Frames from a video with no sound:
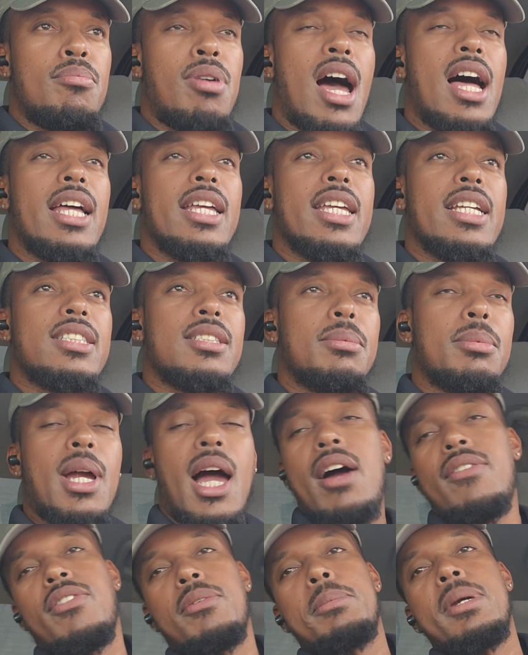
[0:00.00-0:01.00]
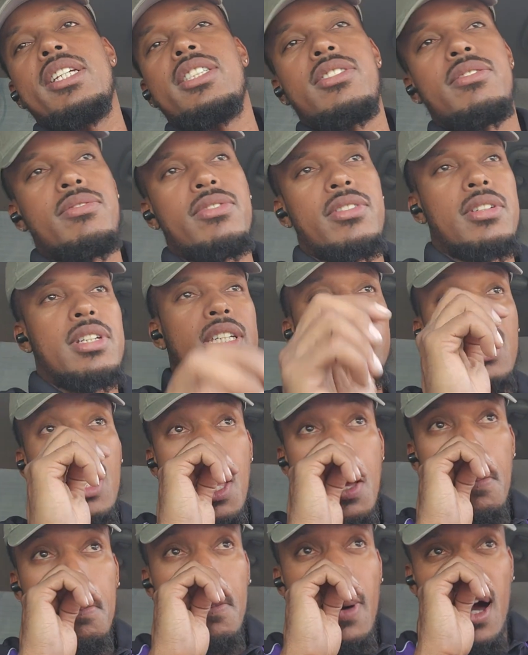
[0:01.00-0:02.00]
probably get some confirmation for this.
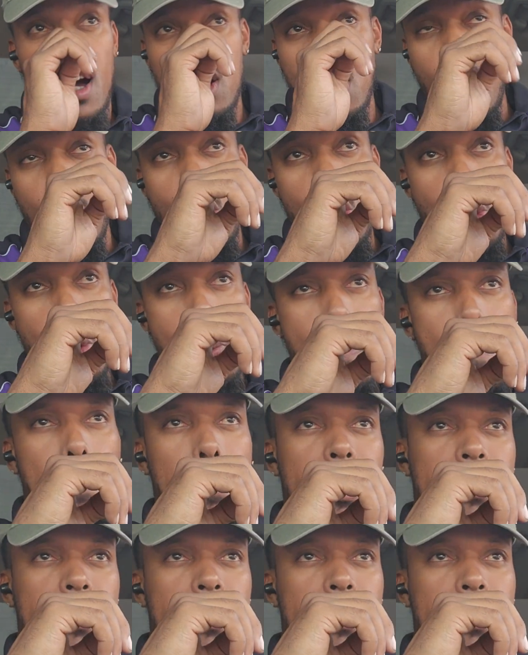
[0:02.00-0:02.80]
My goal: